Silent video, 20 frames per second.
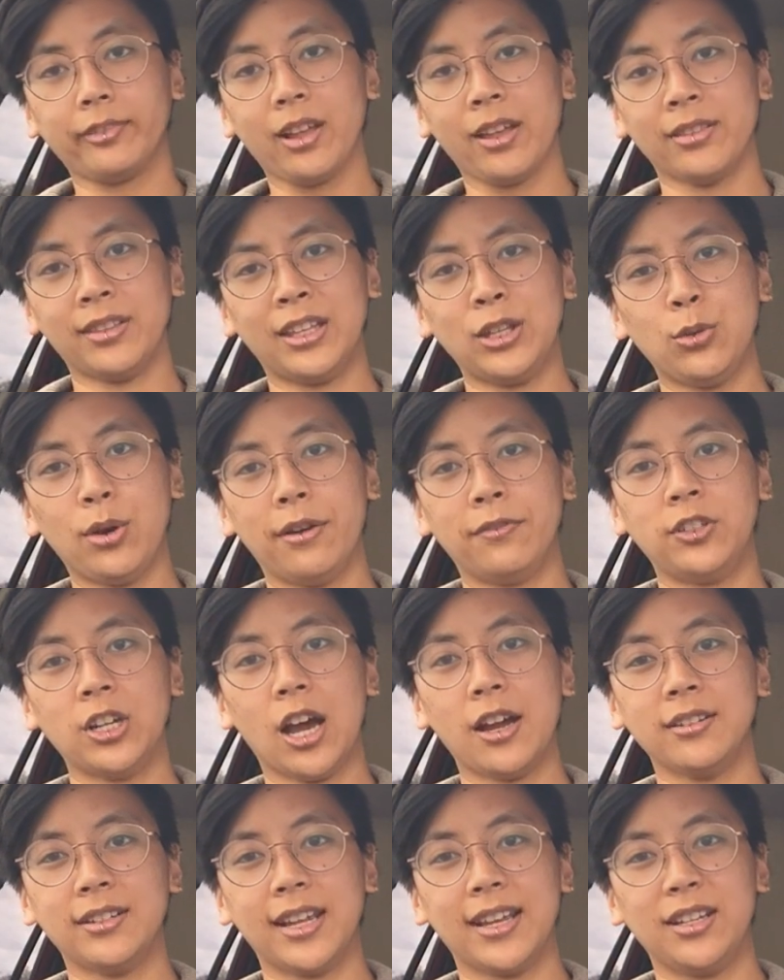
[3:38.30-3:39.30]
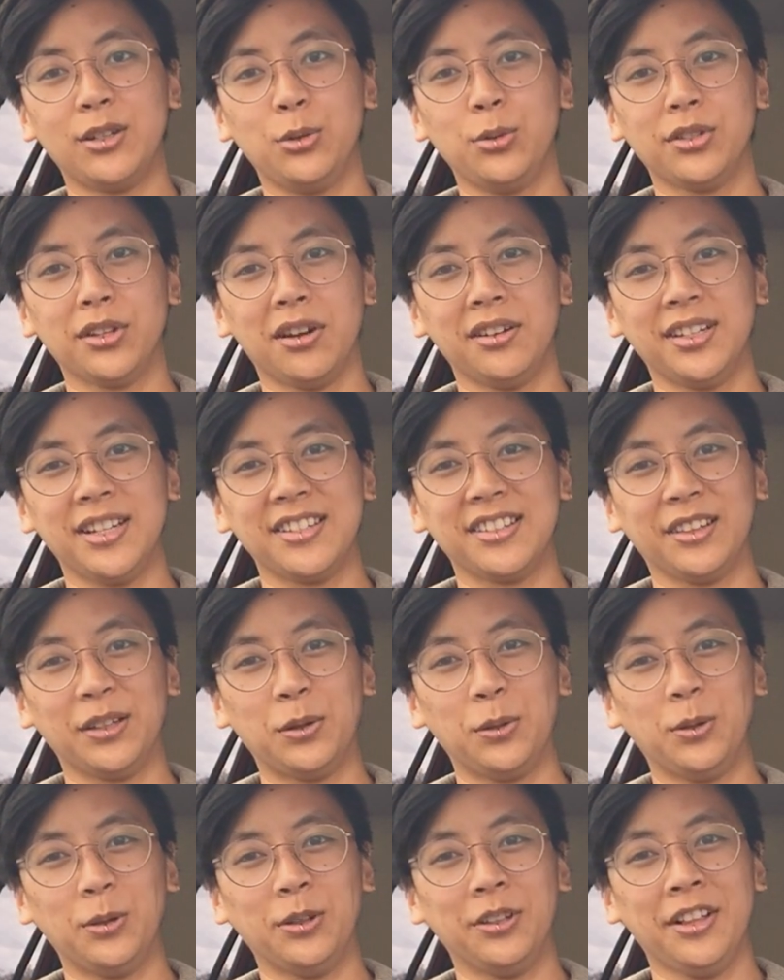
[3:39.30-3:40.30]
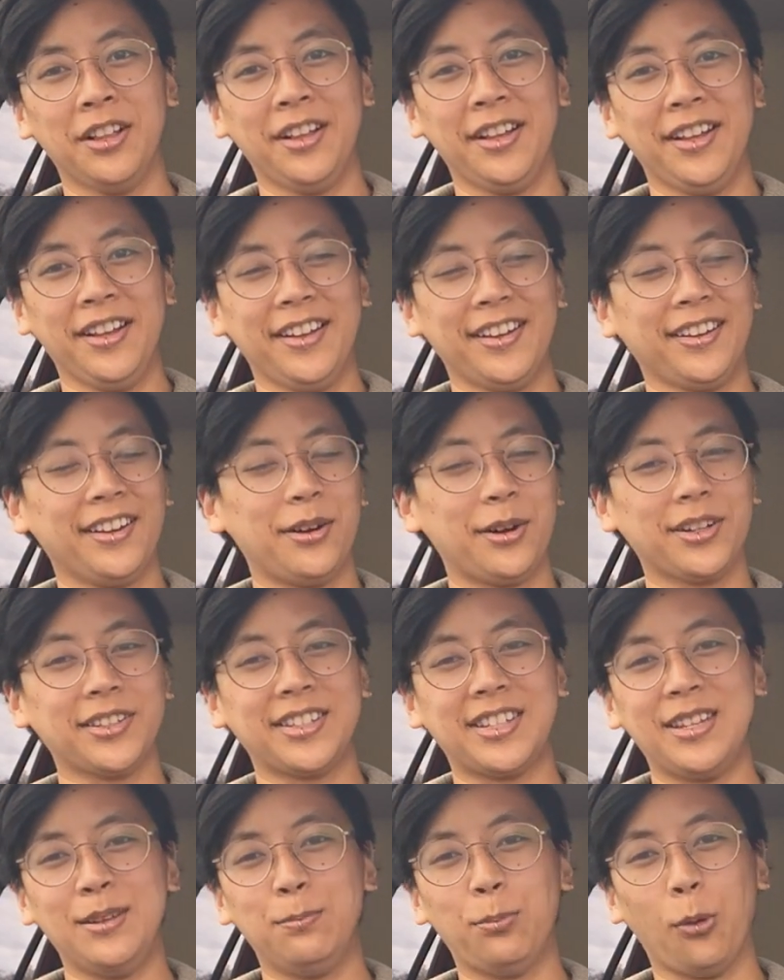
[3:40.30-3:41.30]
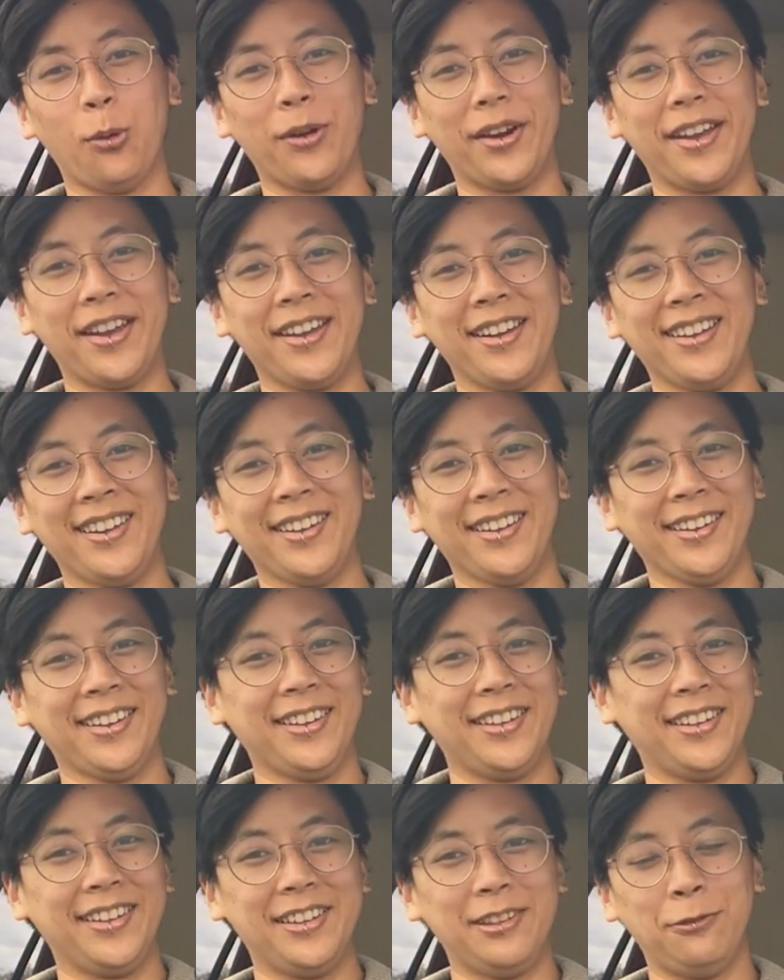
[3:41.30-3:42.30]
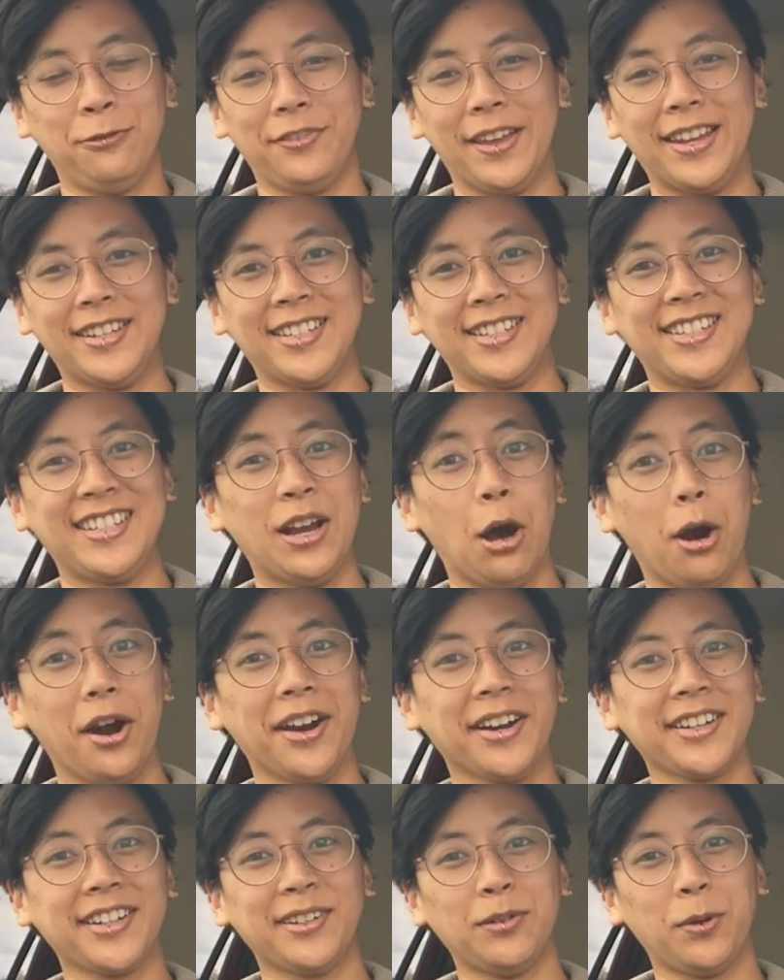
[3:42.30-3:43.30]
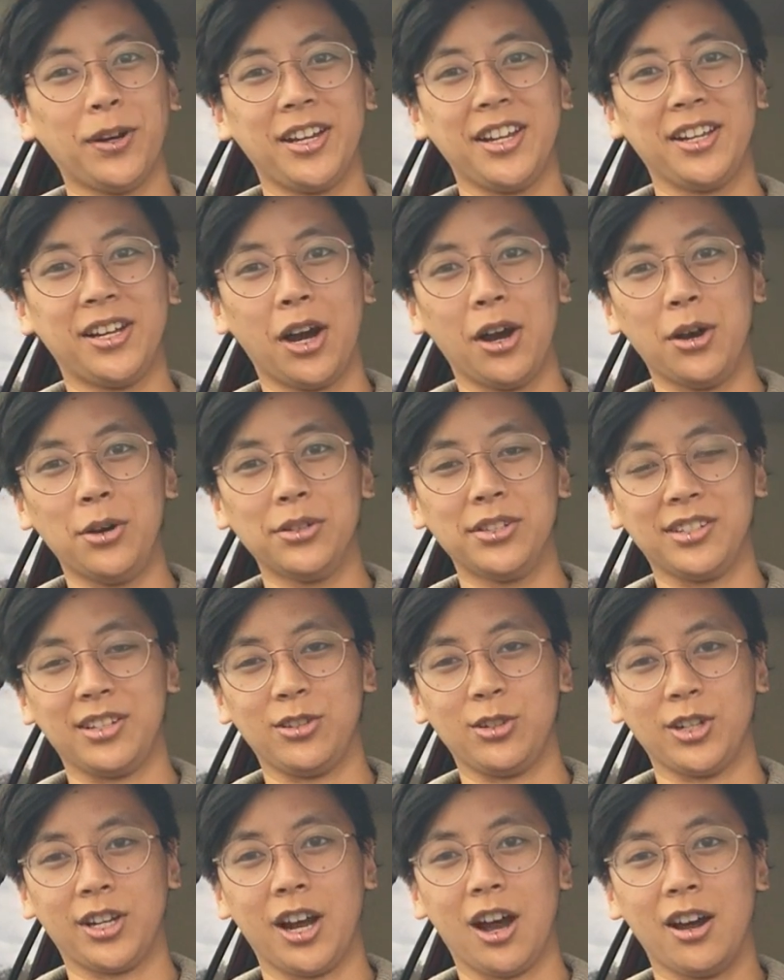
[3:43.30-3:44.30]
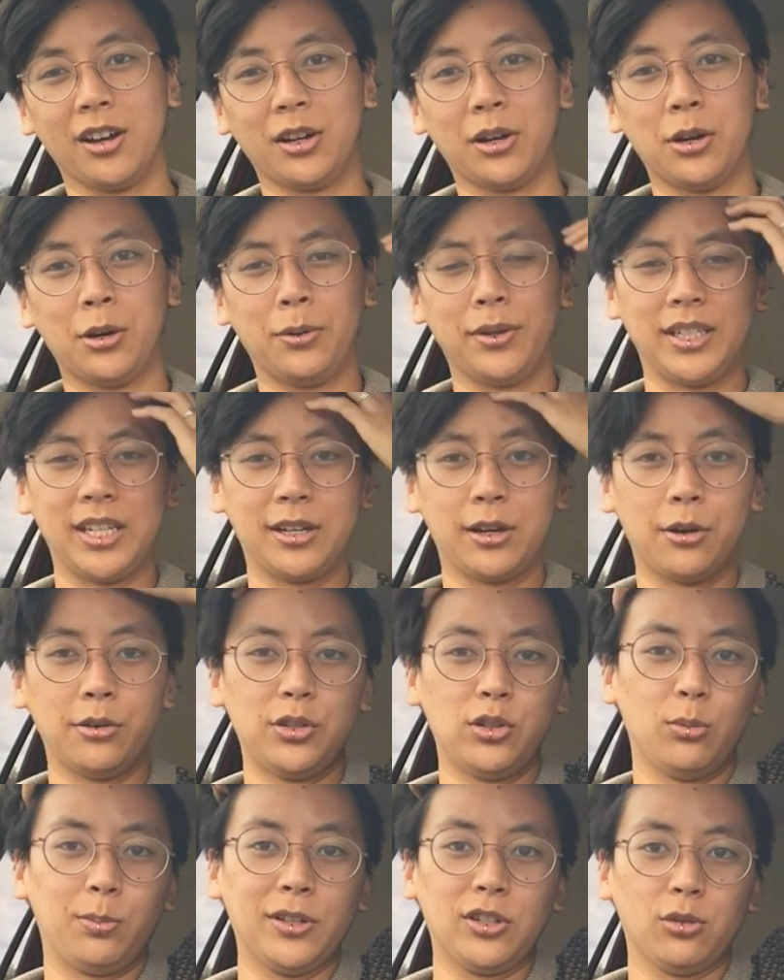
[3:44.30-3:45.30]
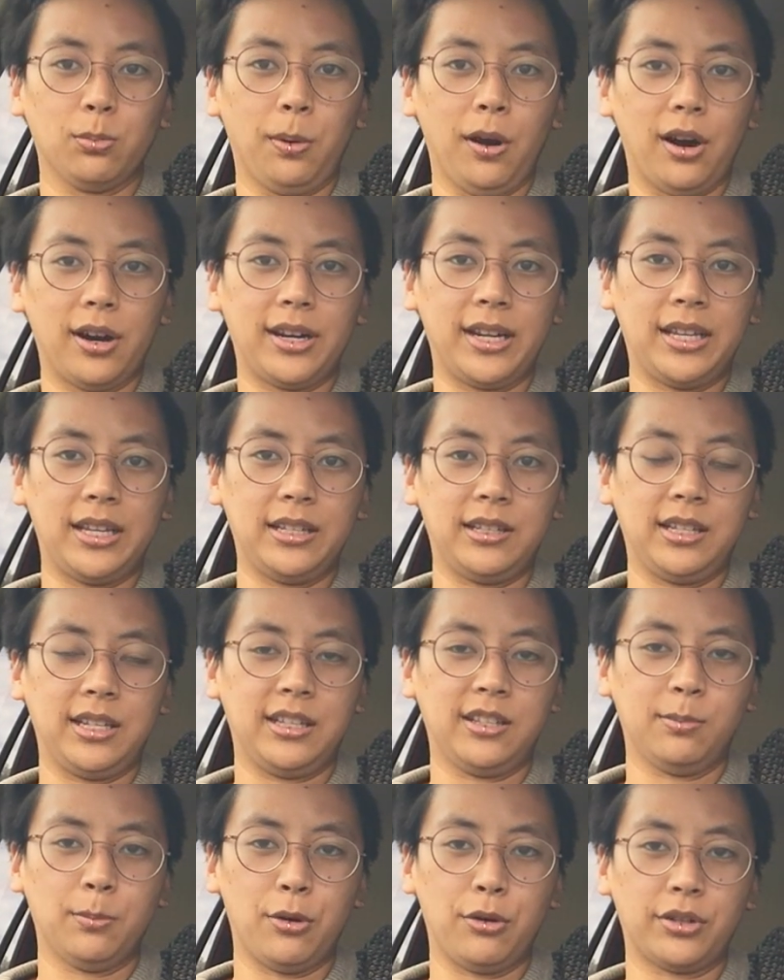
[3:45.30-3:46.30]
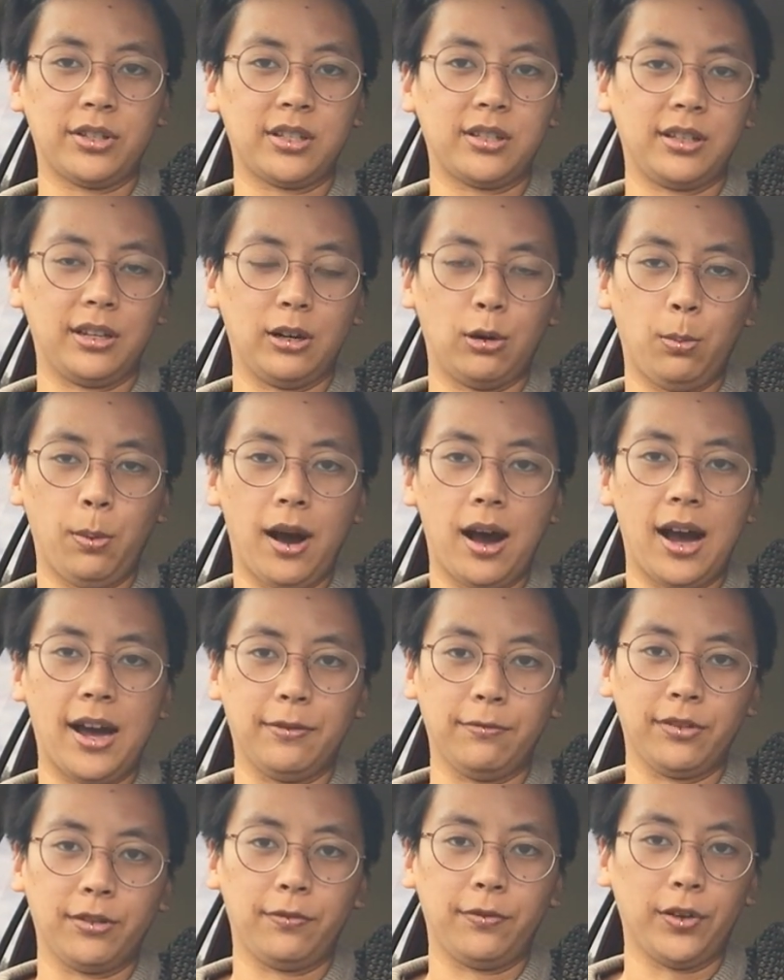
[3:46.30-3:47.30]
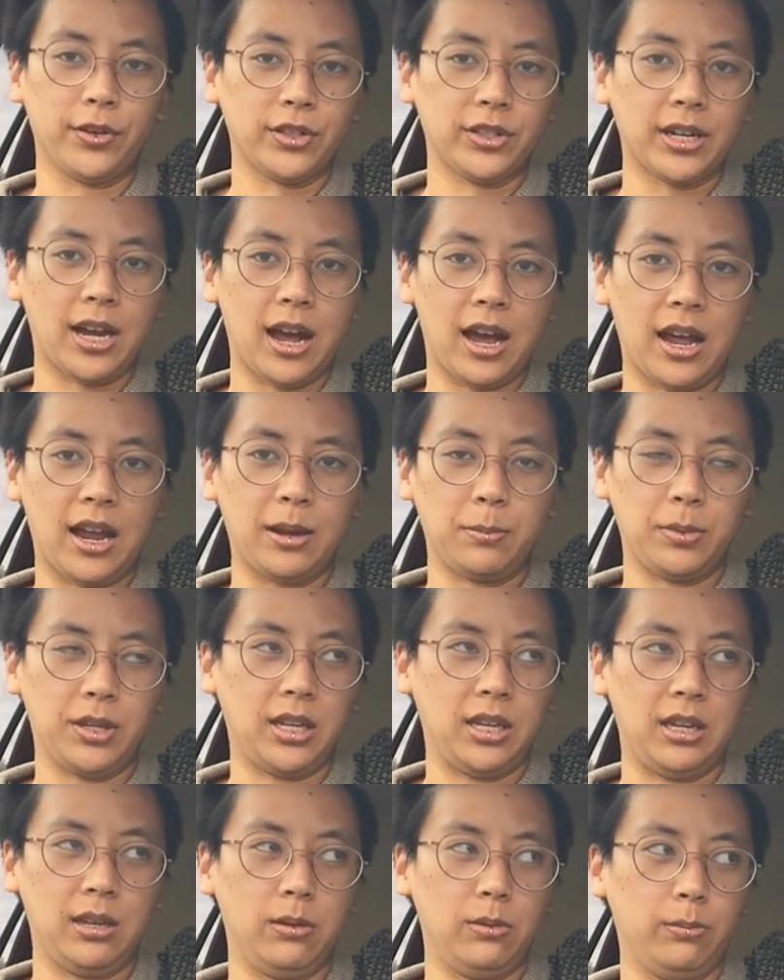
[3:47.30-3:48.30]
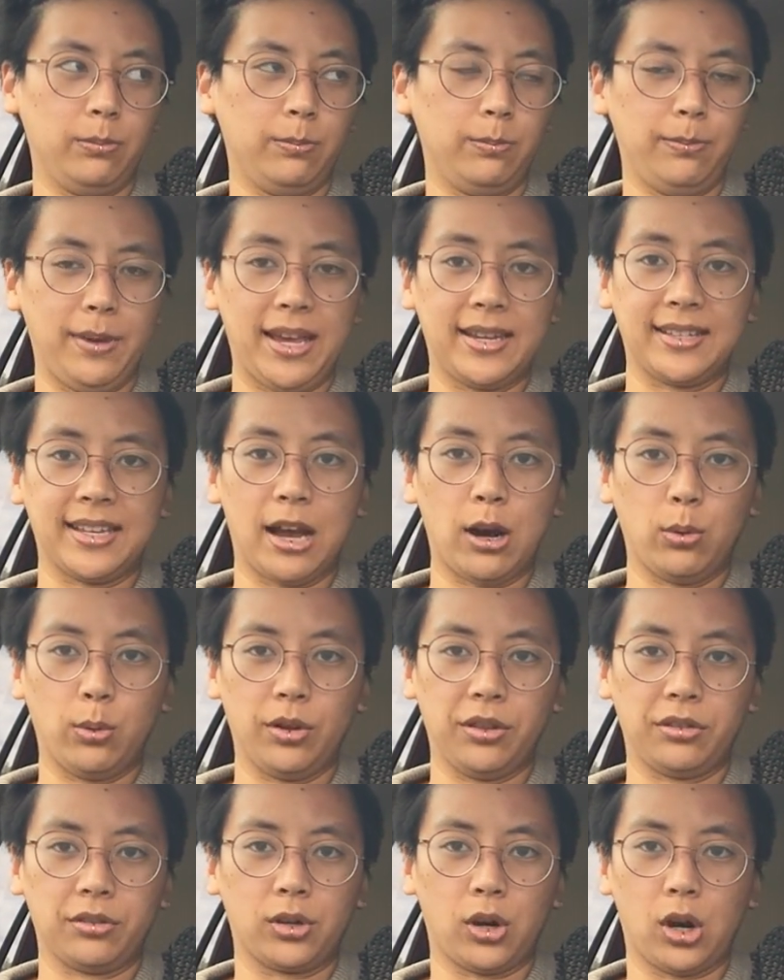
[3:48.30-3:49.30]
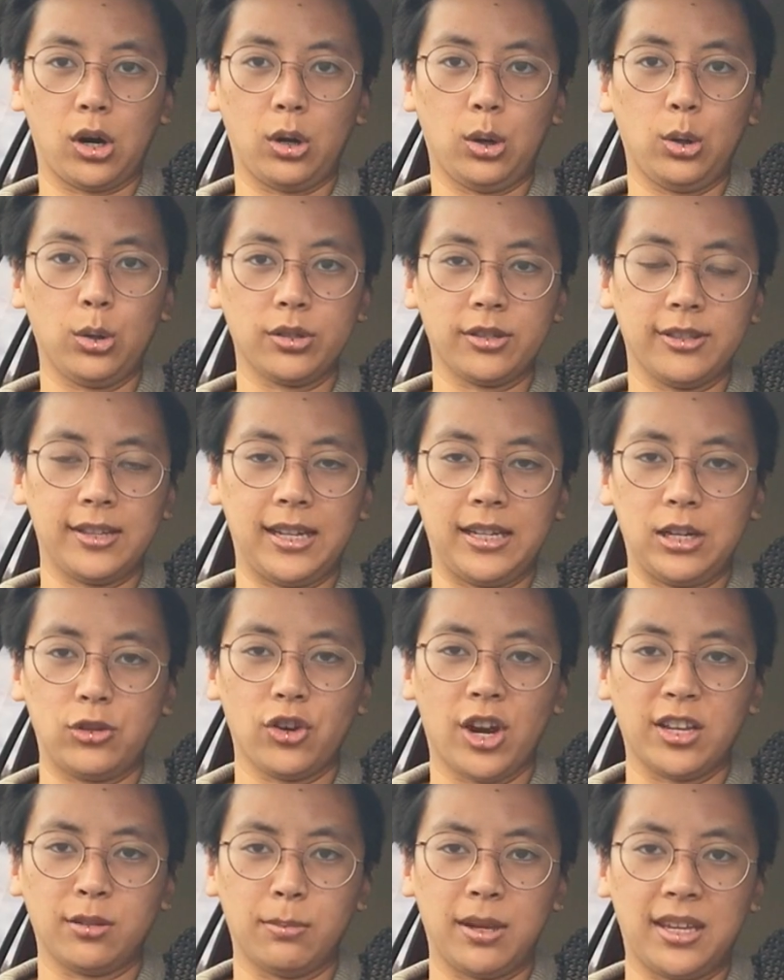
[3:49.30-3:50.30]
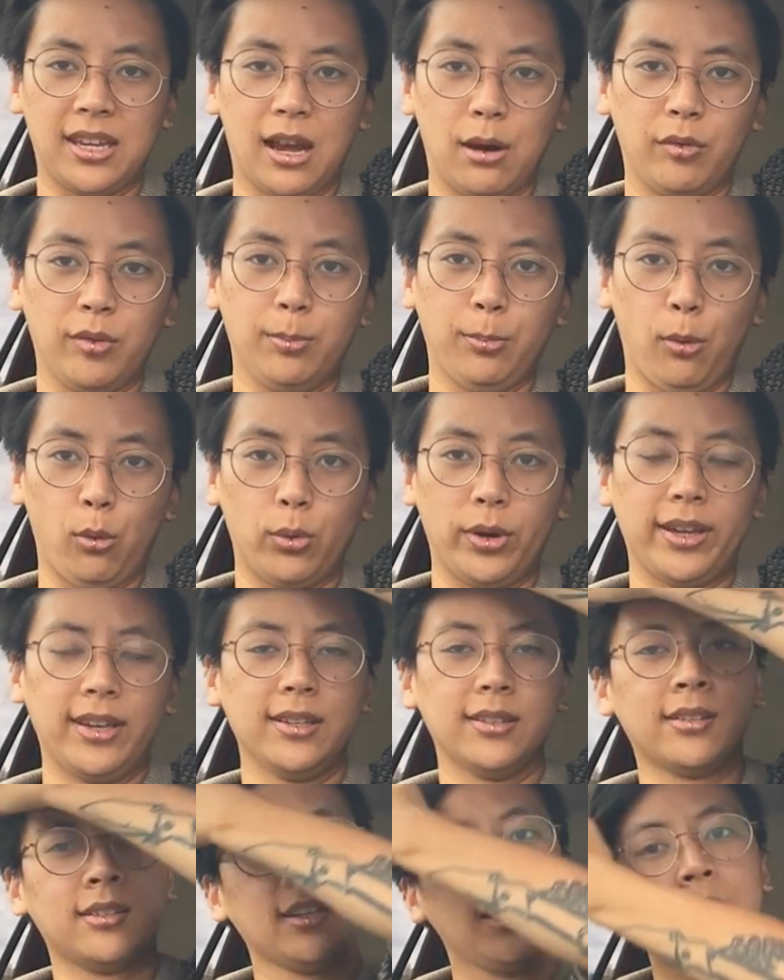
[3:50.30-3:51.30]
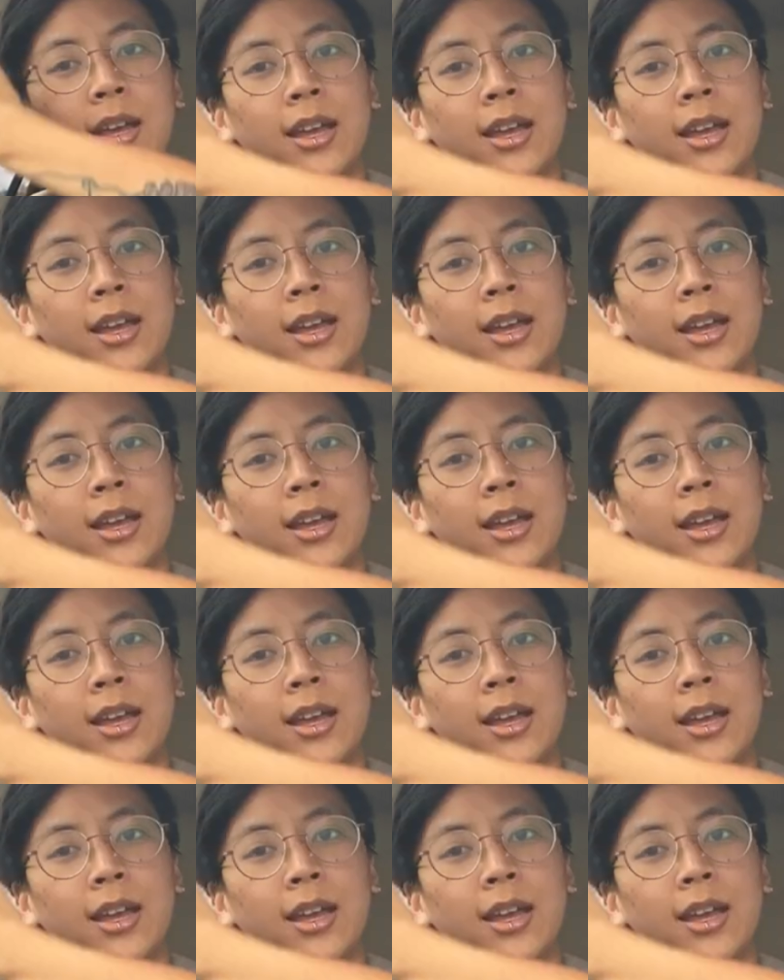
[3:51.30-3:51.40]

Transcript: And then you have Dante, who's on his little artsy boy fantasy arc where he goes to Chicago and he goes to a bunch of parties. He smokes, pot for the first time. He makes out with girls, and then he tries making out with boys.